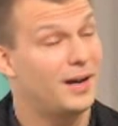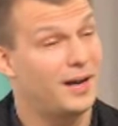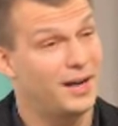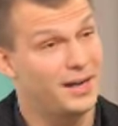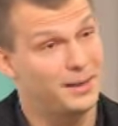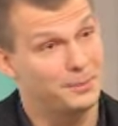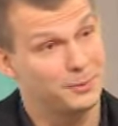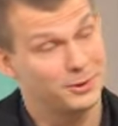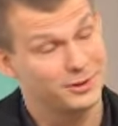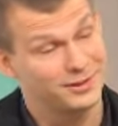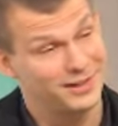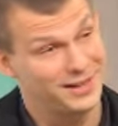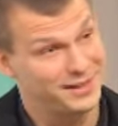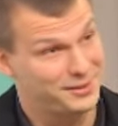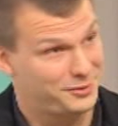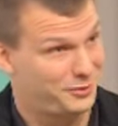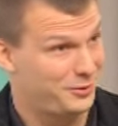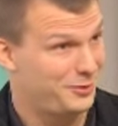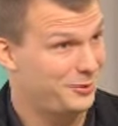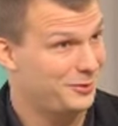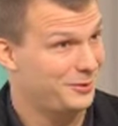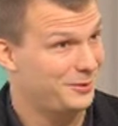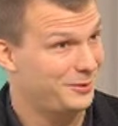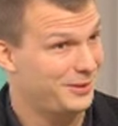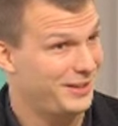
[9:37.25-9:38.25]
I am a
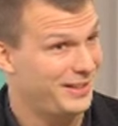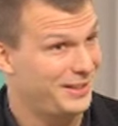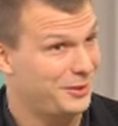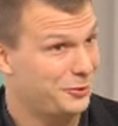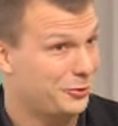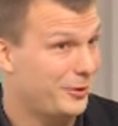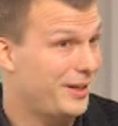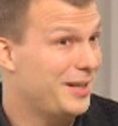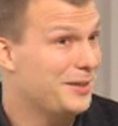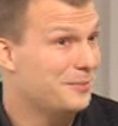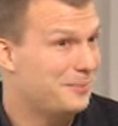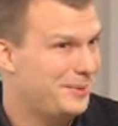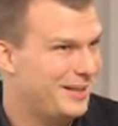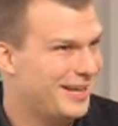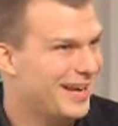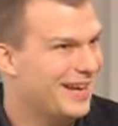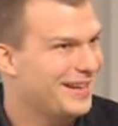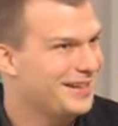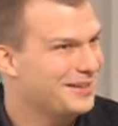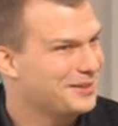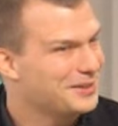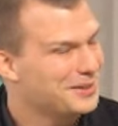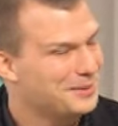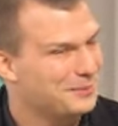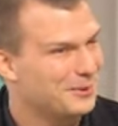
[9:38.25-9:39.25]
classically trained
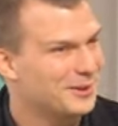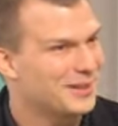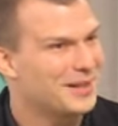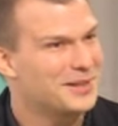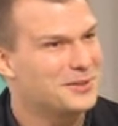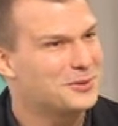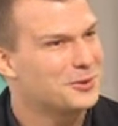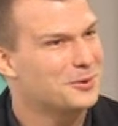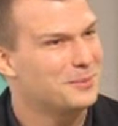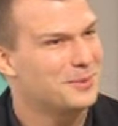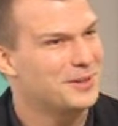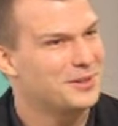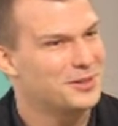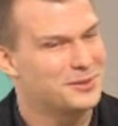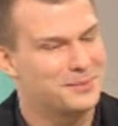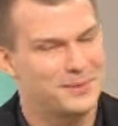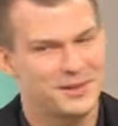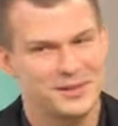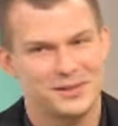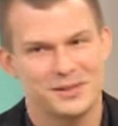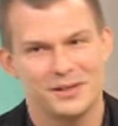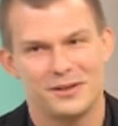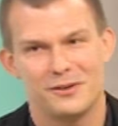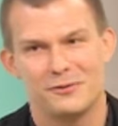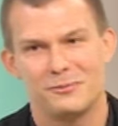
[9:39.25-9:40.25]
pianist. I'm a classical pianist
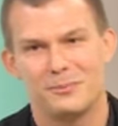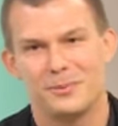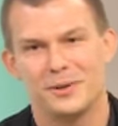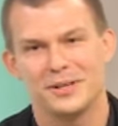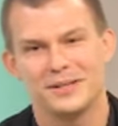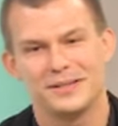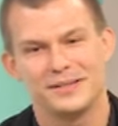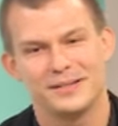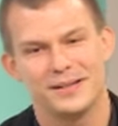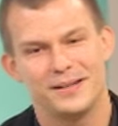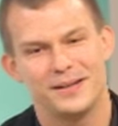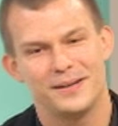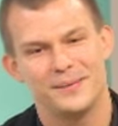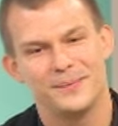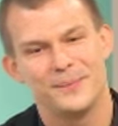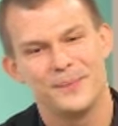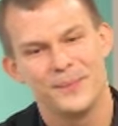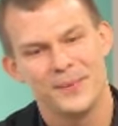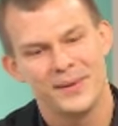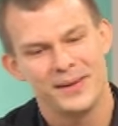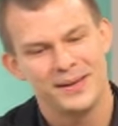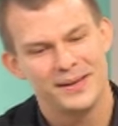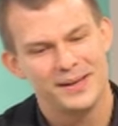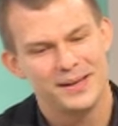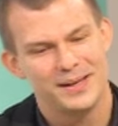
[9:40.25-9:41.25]
myself, but... Uh,
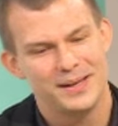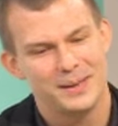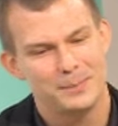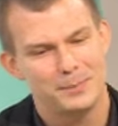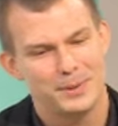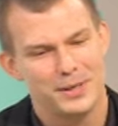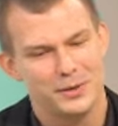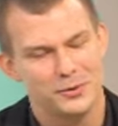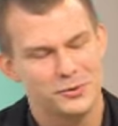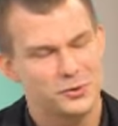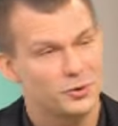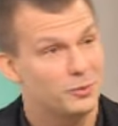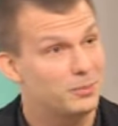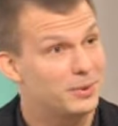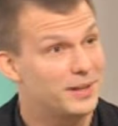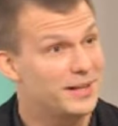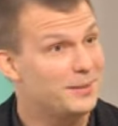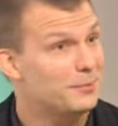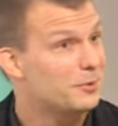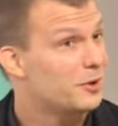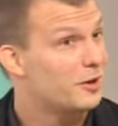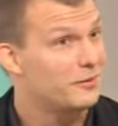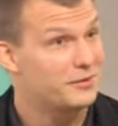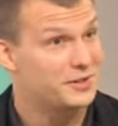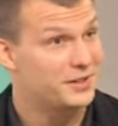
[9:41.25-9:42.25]
But I also play
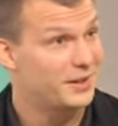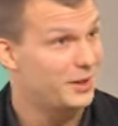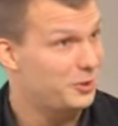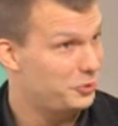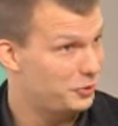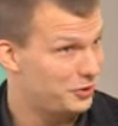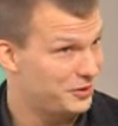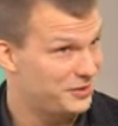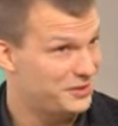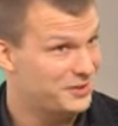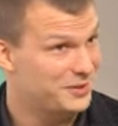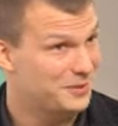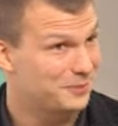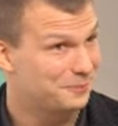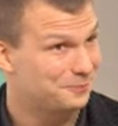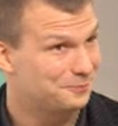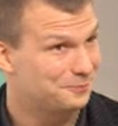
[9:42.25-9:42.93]
improvisations.